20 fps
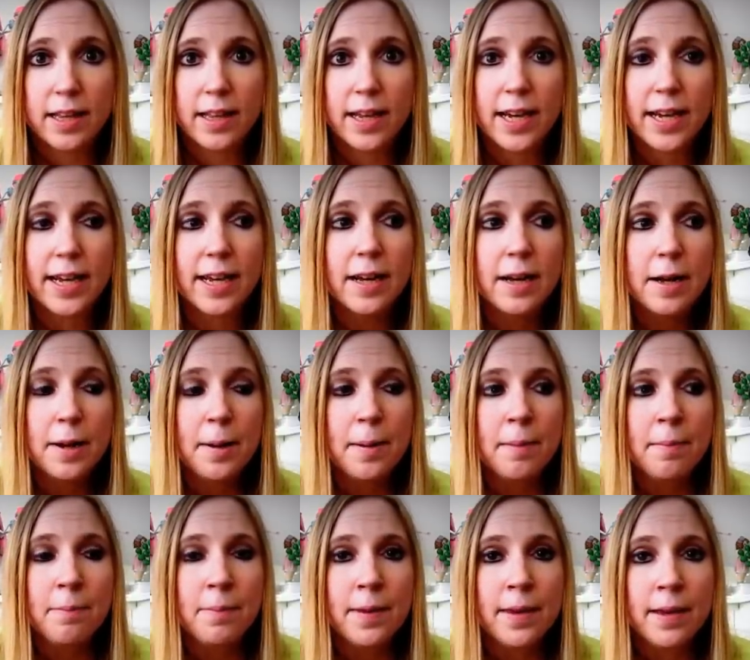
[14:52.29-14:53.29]
Like
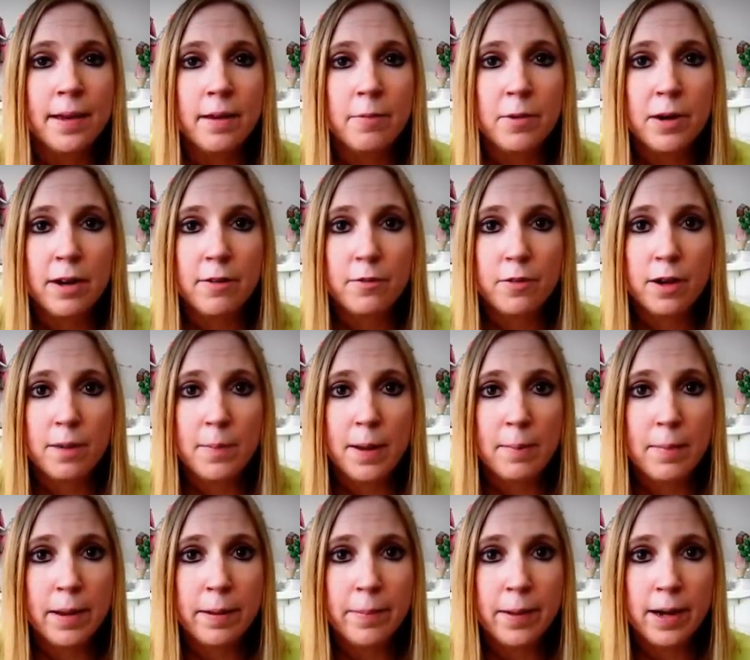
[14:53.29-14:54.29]
me, whenever I'm
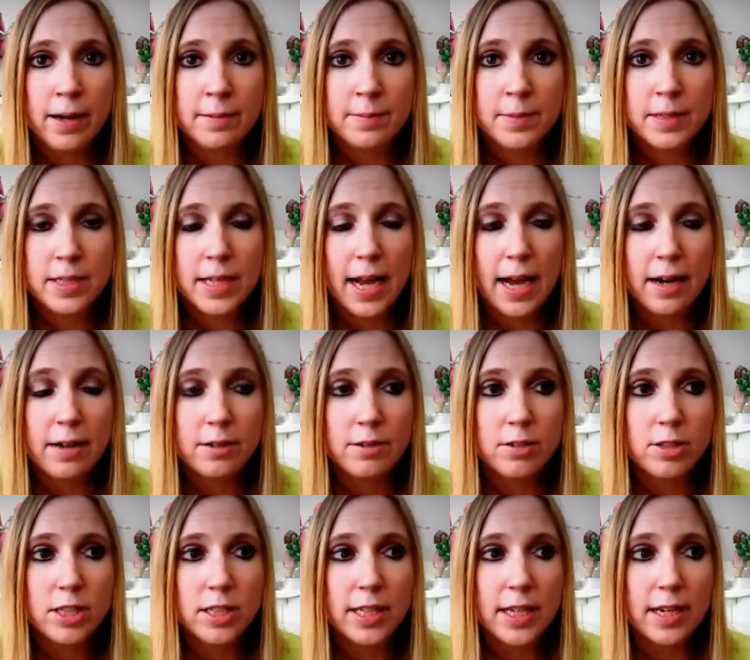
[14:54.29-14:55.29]
at my mom's
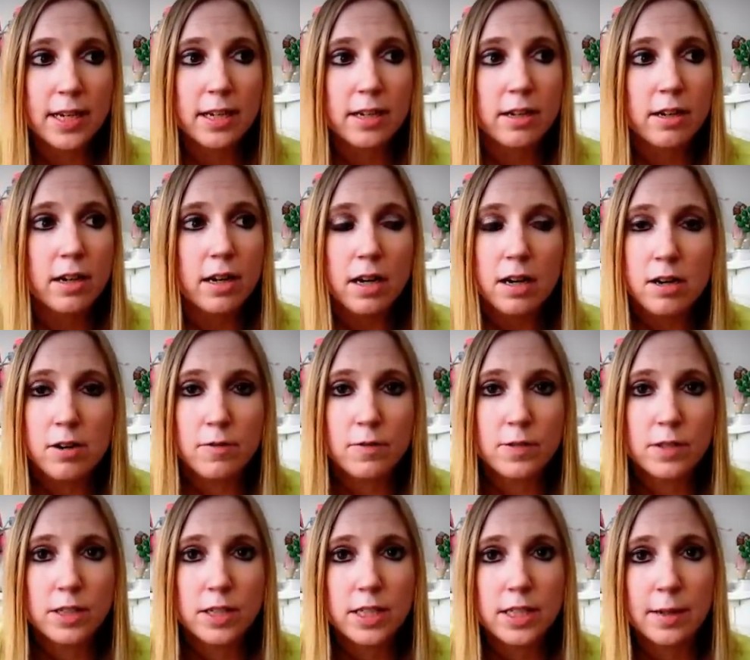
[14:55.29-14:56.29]
house, like
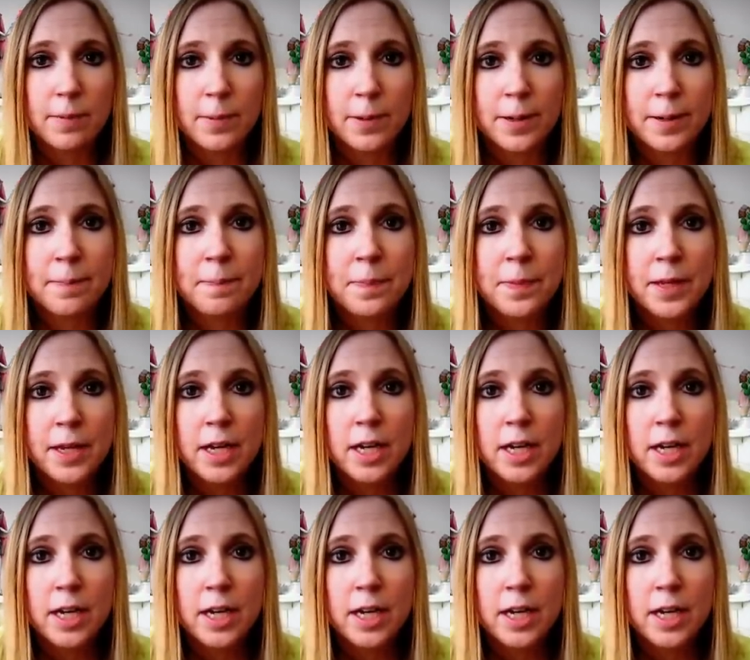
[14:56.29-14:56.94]
over the summer,